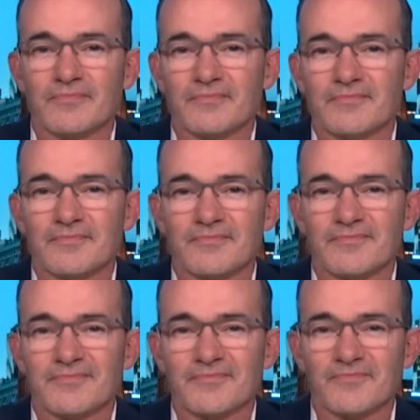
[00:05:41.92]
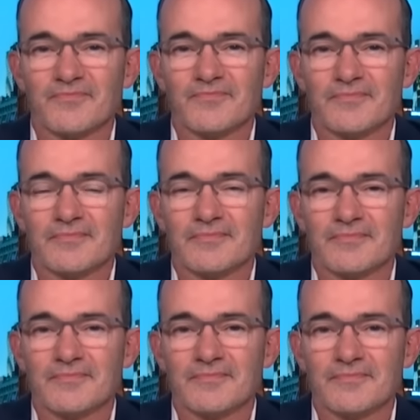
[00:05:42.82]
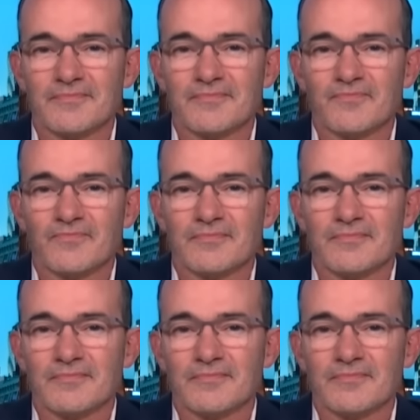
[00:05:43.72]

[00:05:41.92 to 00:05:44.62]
No words are spoken by the person on screen.